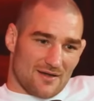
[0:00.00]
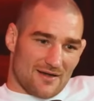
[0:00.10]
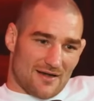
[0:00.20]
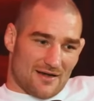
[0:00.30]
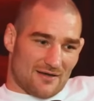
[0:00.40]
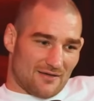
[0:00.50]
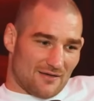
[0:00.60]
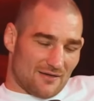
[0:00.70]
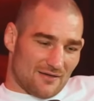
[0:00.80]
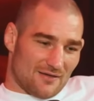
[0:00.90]
and
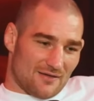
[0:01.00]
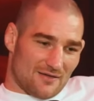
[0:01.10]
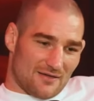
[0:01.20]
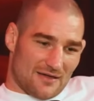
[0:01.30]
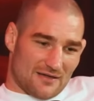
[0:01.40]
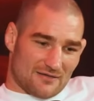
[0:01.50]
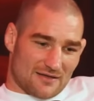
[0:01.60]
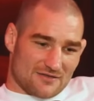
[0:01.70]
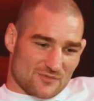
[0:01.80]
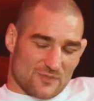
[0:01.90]
and
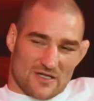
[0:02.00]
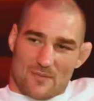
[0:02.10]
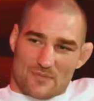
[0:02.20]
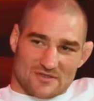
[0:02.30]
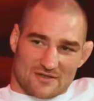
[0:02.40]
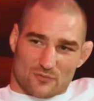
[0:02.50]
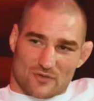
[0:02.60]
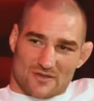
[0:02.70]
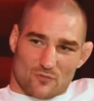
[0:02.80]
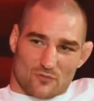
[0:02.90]
like just be up at like three
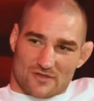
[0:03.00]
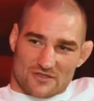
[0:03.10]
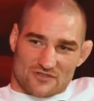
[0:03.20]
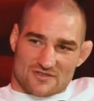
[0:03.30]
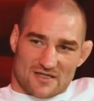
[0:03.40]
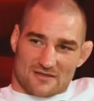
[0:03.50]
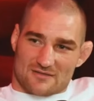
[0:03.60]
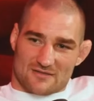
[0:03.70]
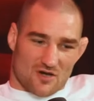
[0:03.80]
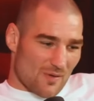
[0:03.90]
in the morning, just like
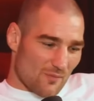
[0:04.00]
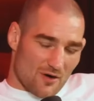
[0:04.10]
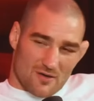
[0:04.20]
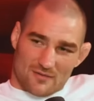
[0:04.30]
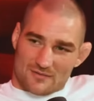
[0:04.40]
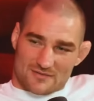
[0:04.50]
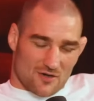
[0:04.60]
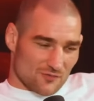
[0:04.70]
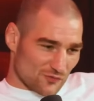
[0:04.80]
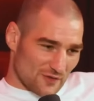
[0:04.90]
tell my drinking? mom tell
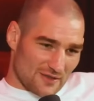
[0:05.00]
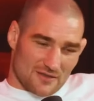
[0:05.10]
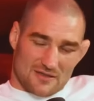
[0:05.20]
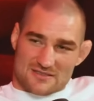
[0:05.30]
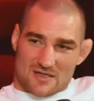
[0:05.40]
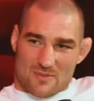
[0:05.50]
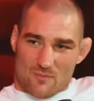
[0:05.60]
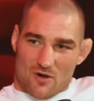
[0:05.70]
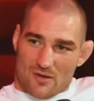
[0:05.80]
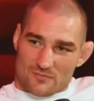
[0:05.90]
him drinking, tell my
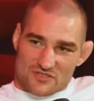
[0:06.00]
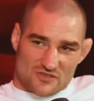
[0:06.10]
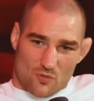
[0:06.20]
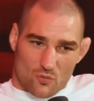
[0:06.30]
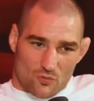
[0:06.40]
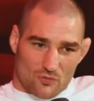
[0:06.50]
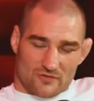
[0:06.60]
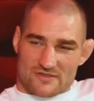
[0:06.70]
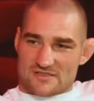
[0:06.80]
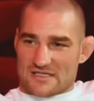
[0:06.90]
mom she's a whore,
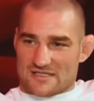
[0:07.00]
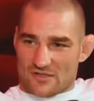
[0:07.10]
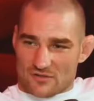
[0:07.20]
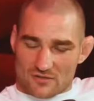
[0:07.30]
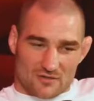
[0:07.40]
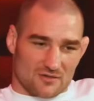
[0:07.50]
he's gonna kill ah. her.